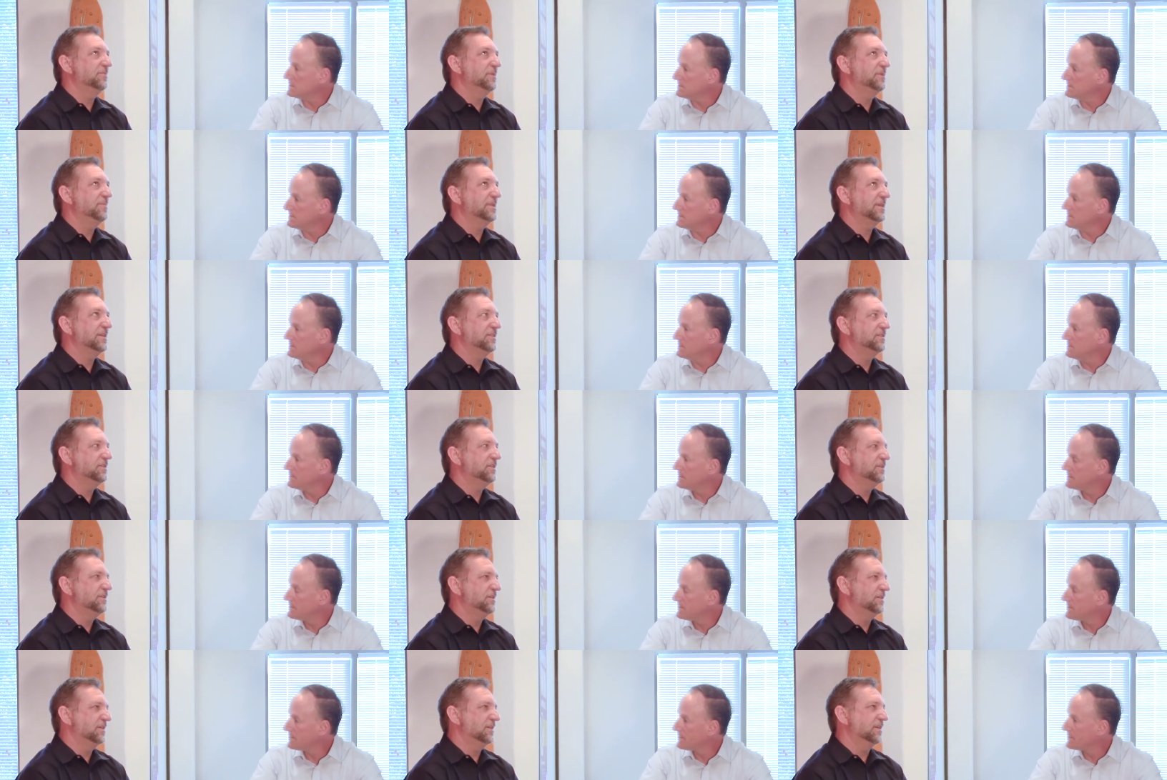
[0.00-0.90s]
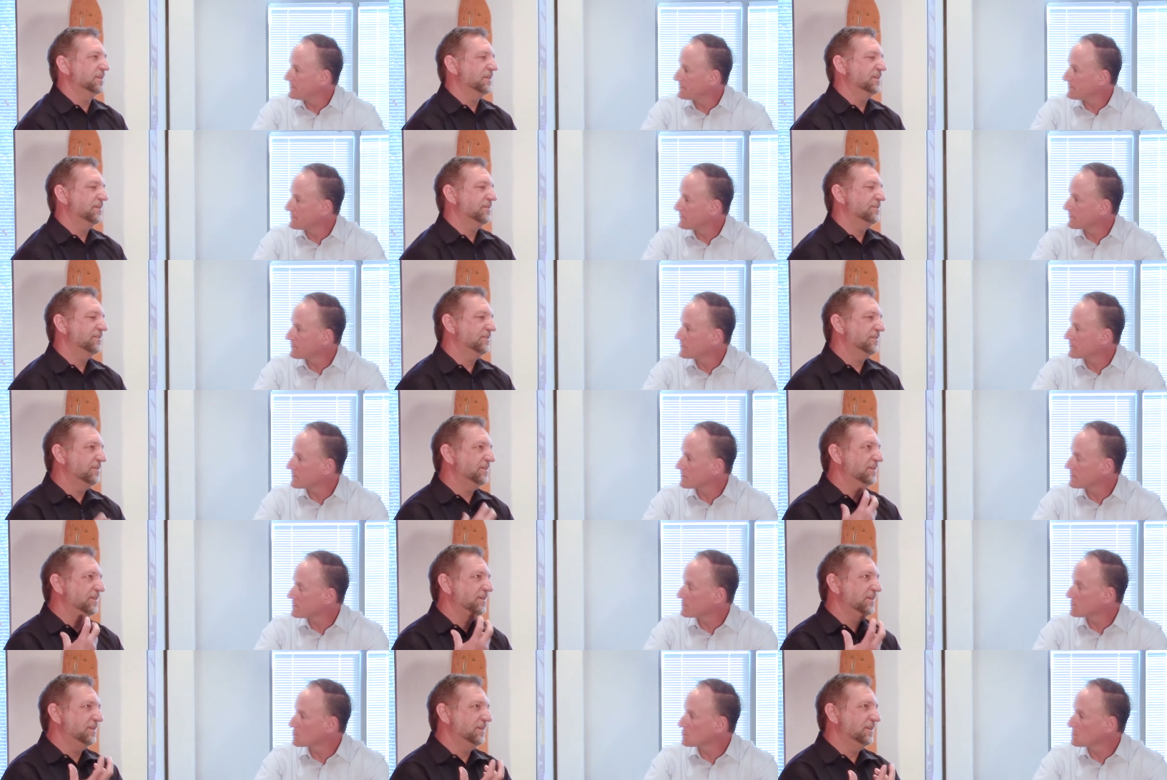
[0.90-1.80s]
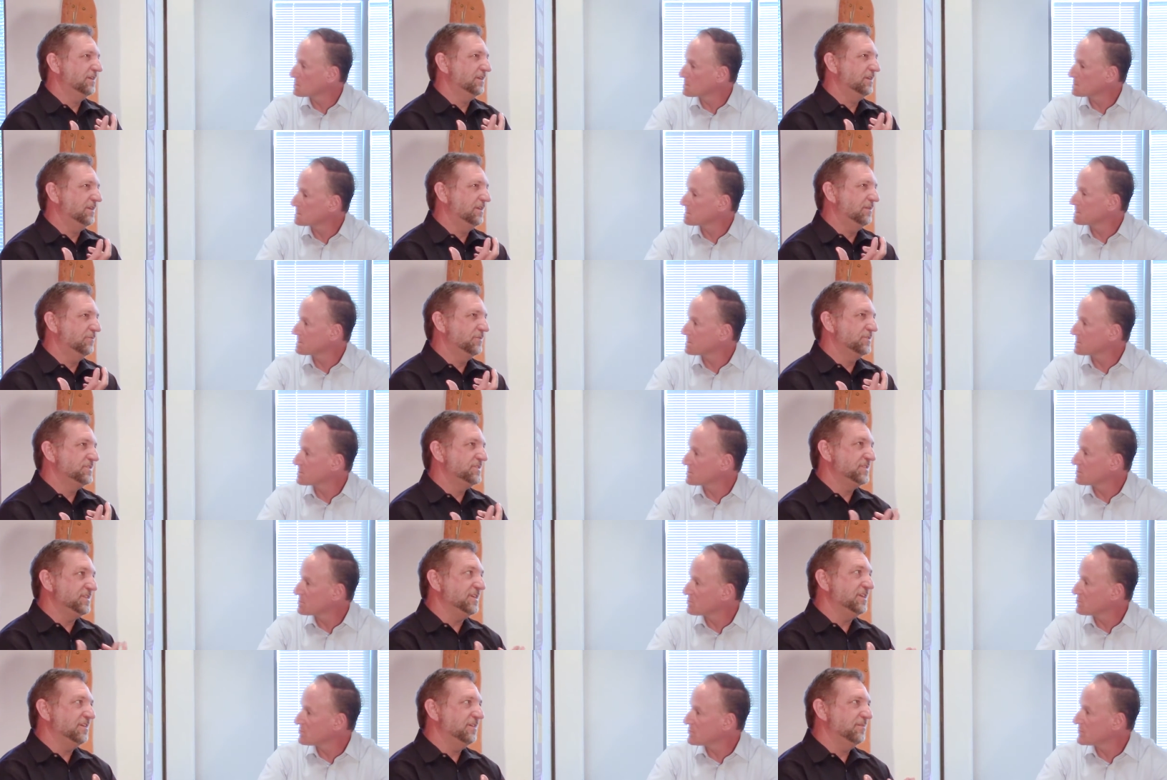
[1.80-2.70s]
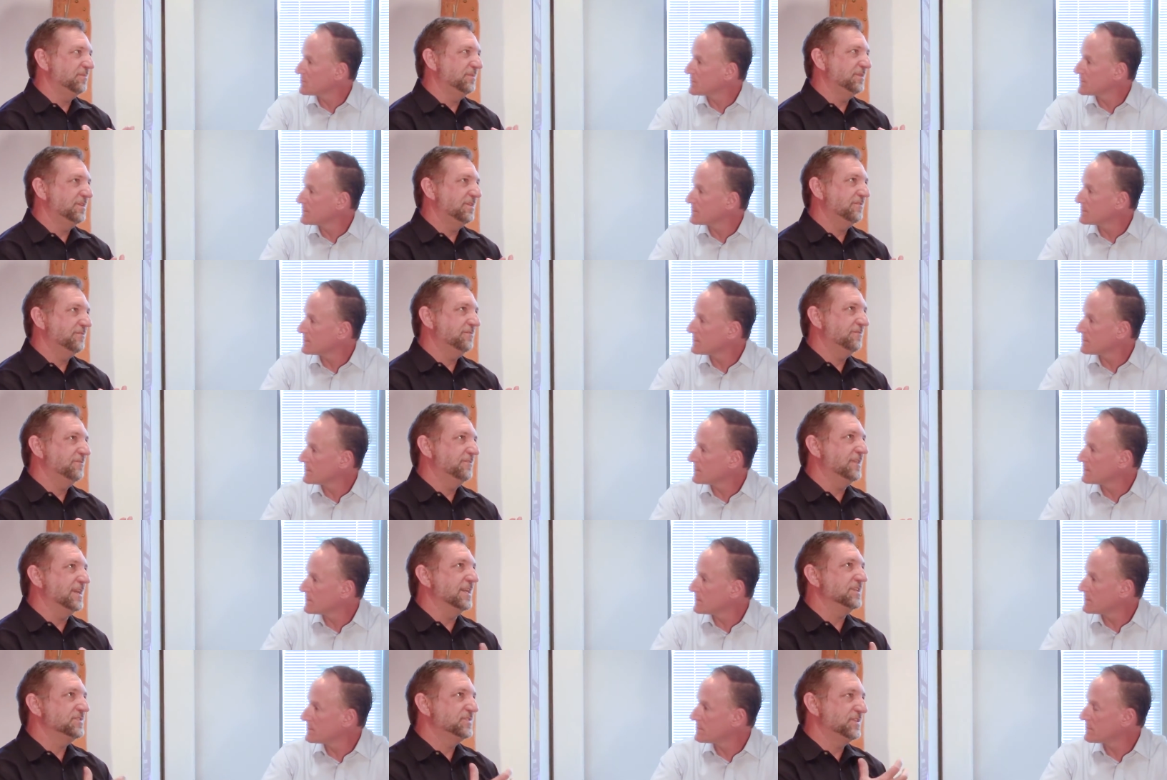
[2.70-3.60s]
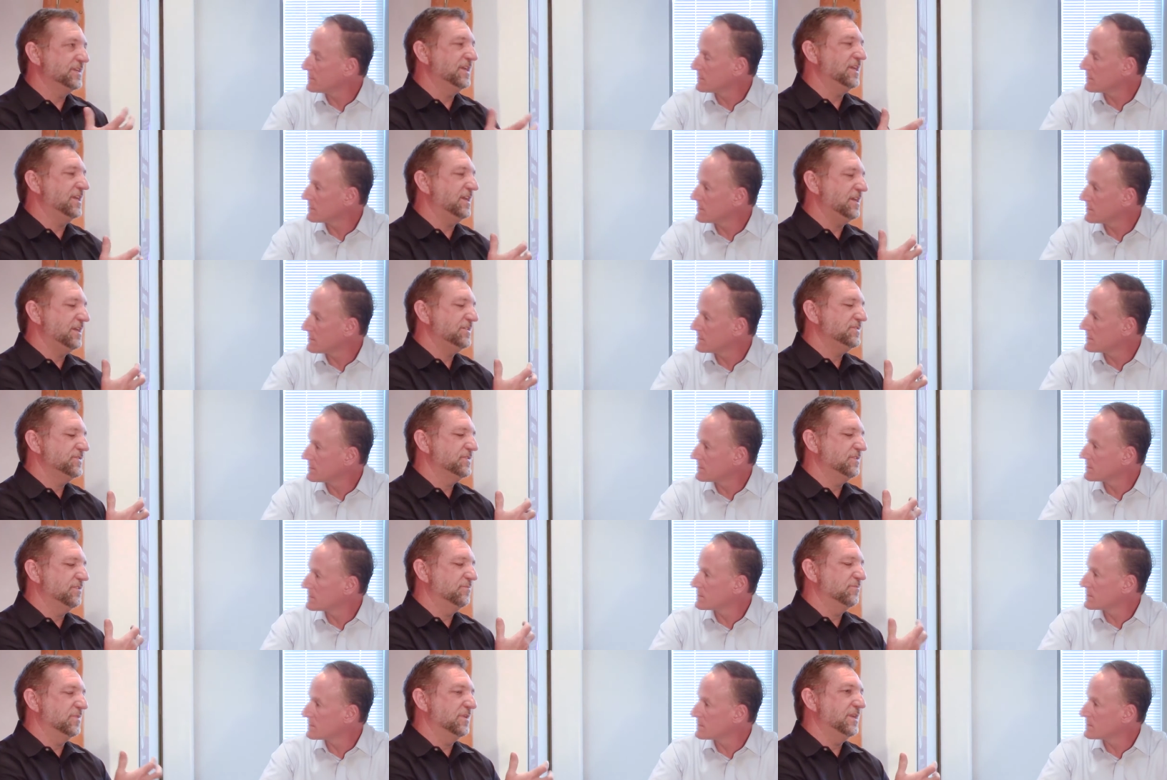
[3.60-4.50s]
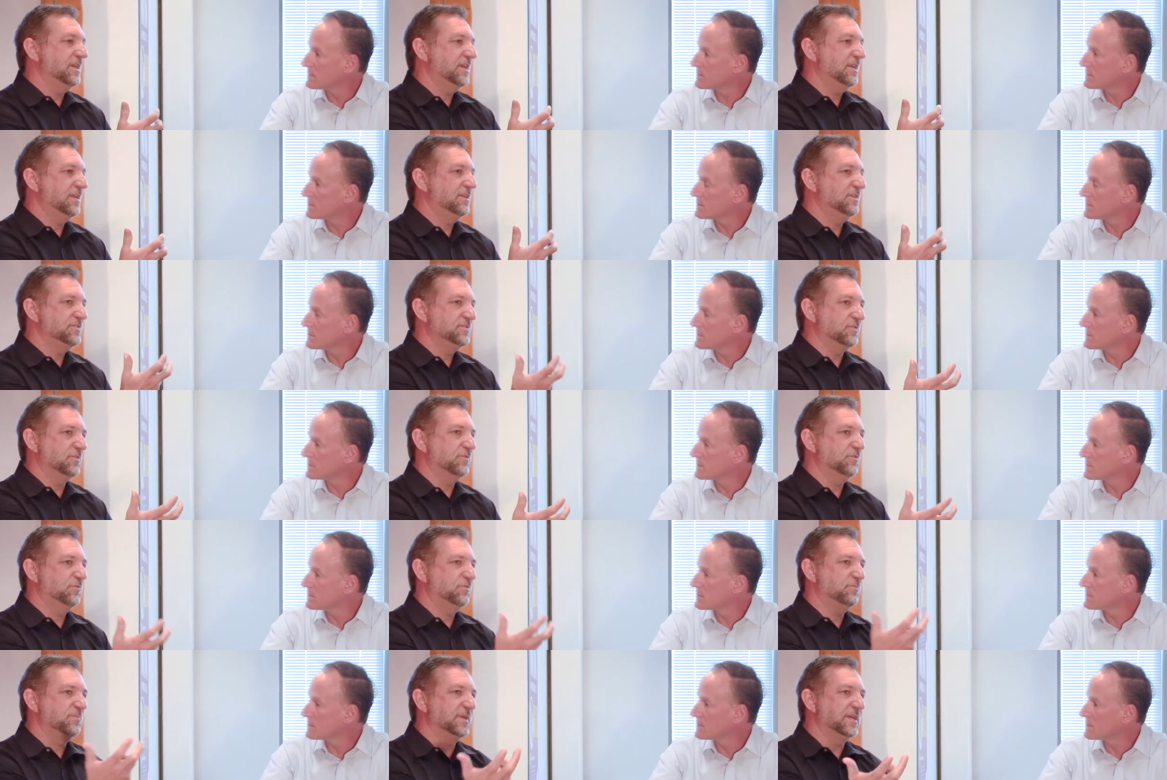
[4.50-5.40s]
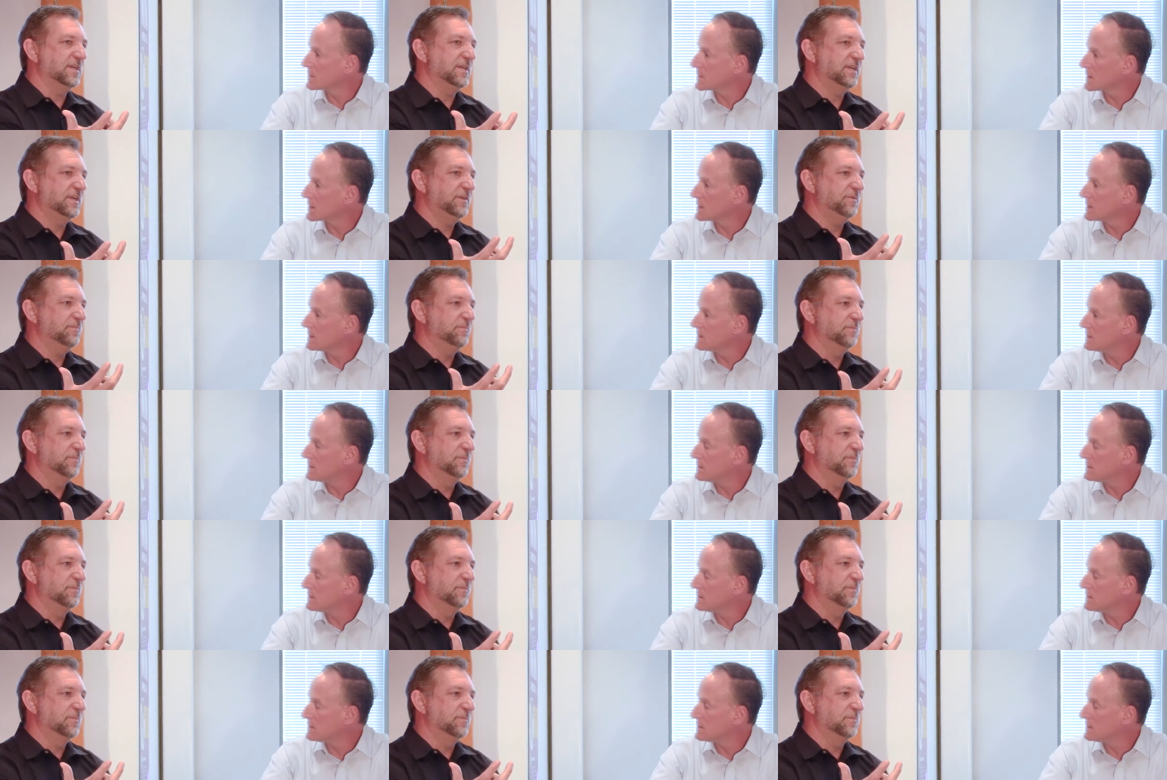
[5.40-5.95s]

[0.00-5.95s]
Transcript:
Speaker 1: bit about, it would seem that if that's the case and brand is owned by